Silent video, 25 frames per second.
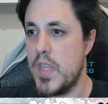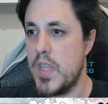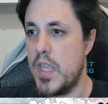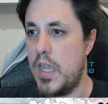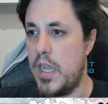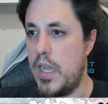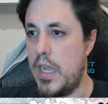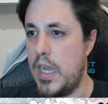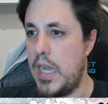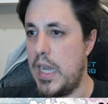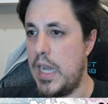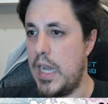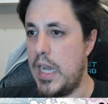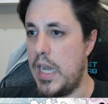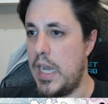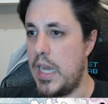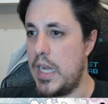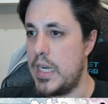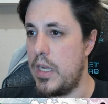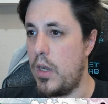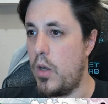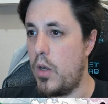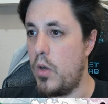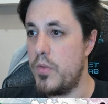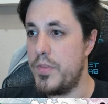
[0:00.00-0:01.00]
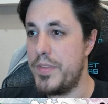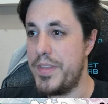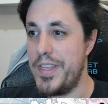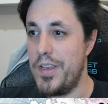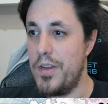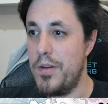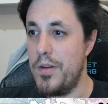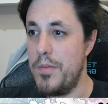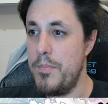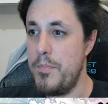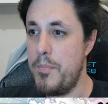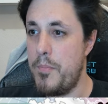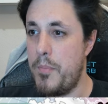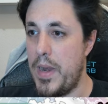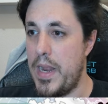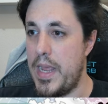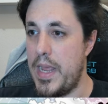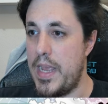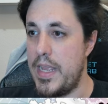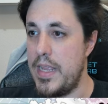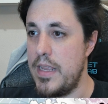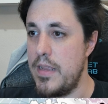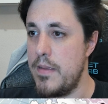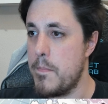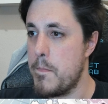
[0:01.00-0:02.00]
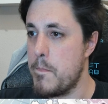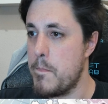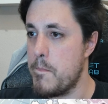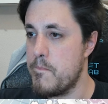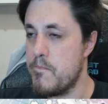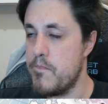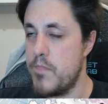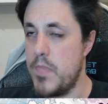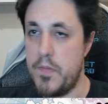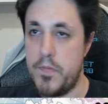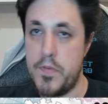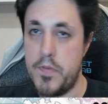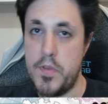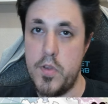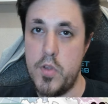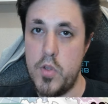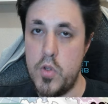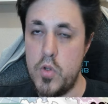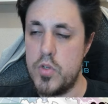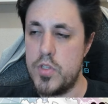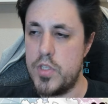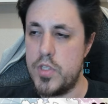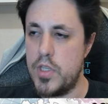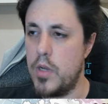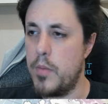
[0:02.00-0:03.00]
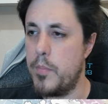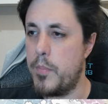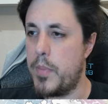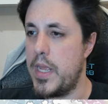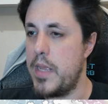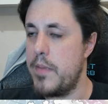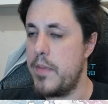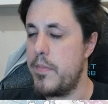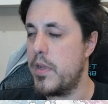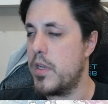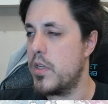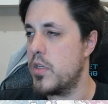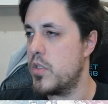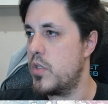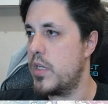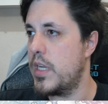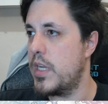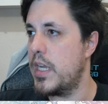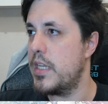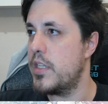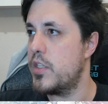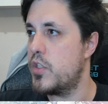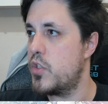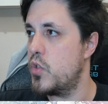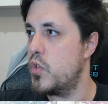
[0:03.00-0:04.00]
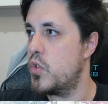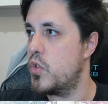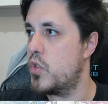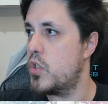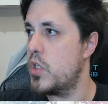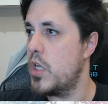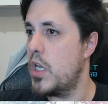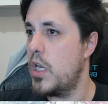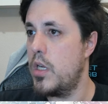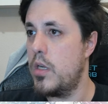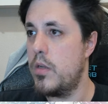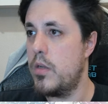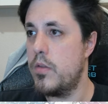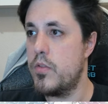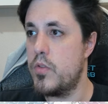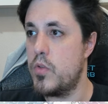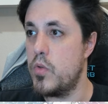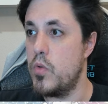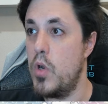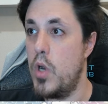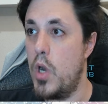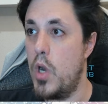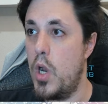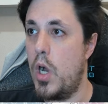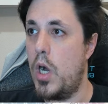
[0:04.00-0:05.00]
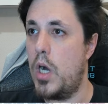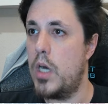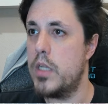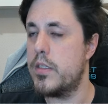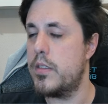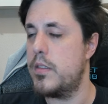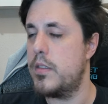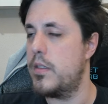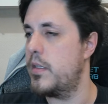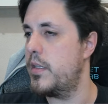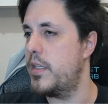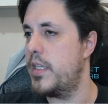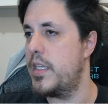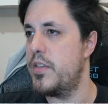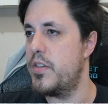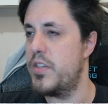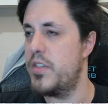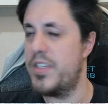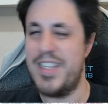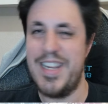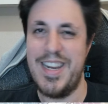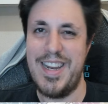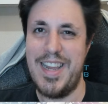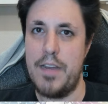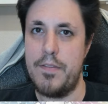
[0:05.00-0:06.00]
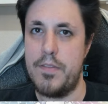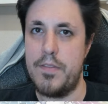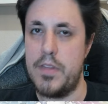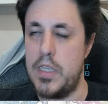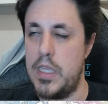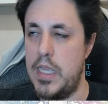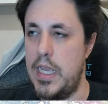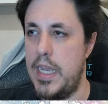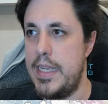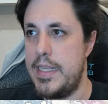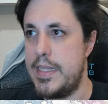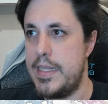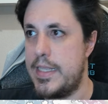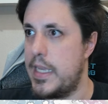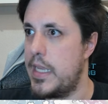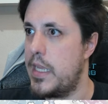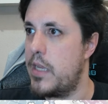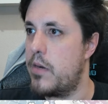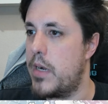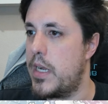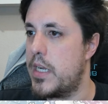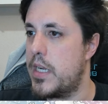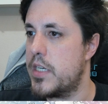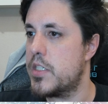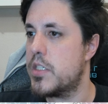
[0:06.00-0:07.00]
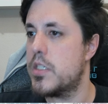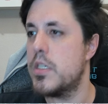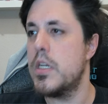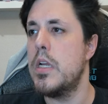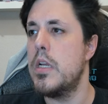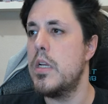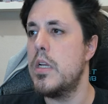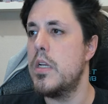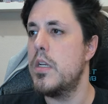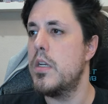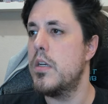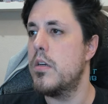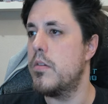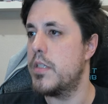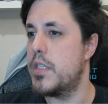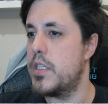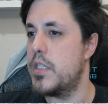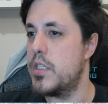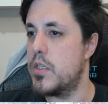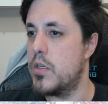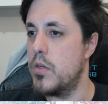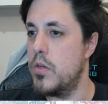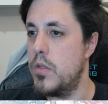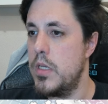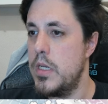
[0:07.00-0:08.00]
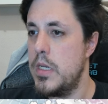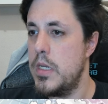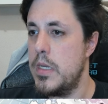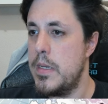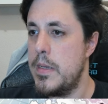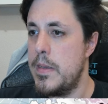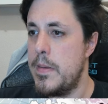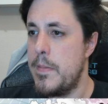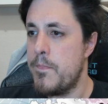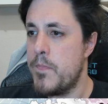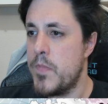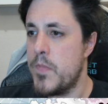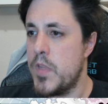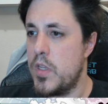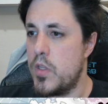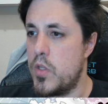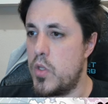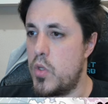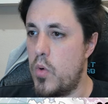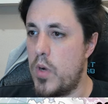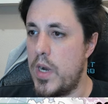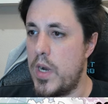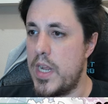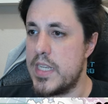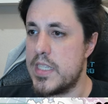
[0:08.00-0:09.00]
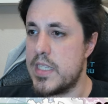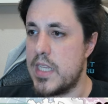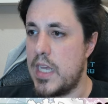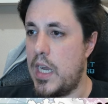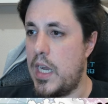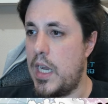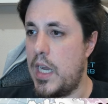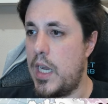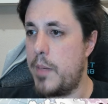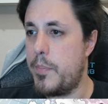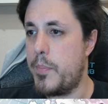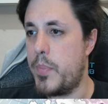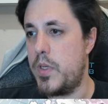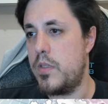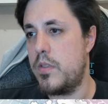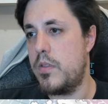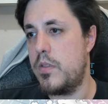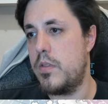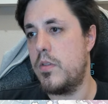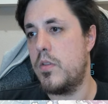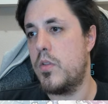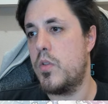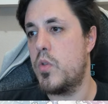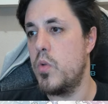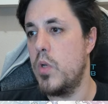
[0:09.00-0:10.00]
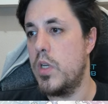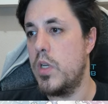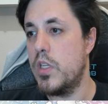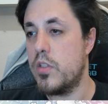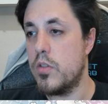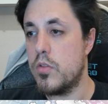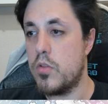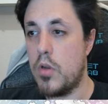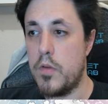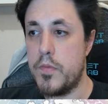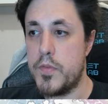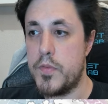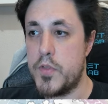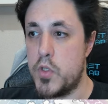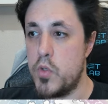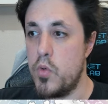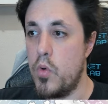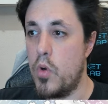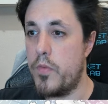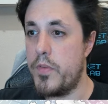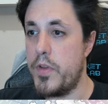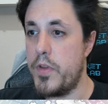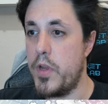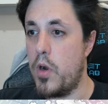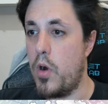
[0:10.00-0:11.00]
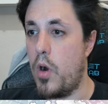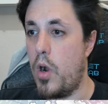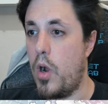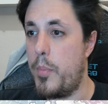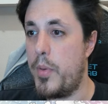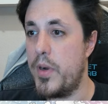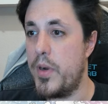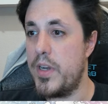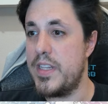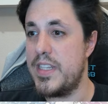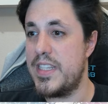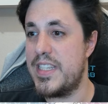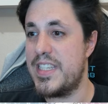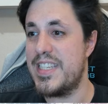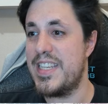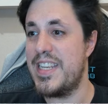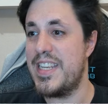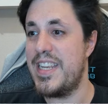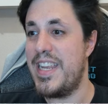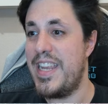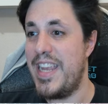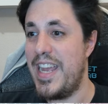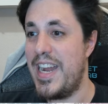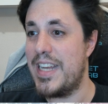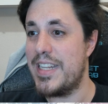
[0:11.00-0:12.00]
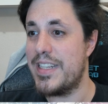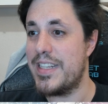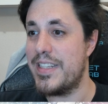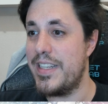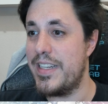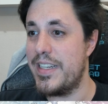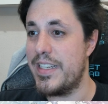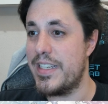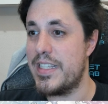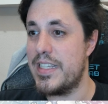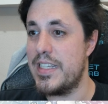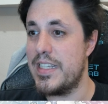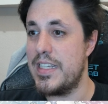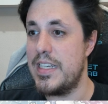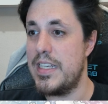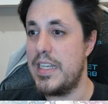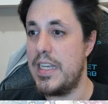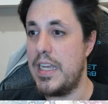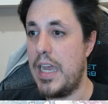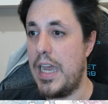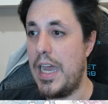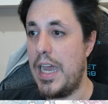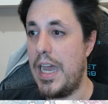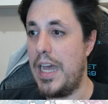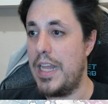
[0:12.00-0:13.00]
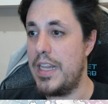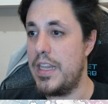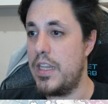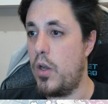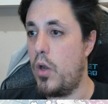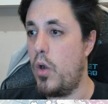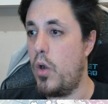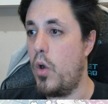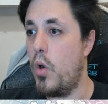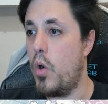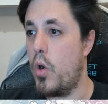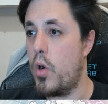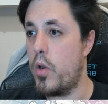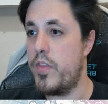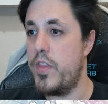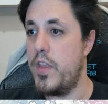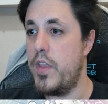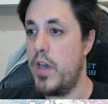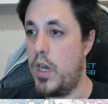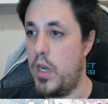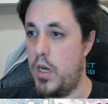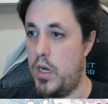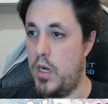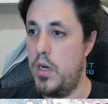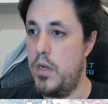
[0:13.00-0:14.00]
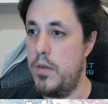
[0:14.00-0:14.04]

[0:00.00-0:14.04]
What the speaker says: and on the on play, if you use the on play, because you can choose to not, and then you still have the 8k Rush, which is good, you rest up to a total of 2 of your opponent's characters and or done.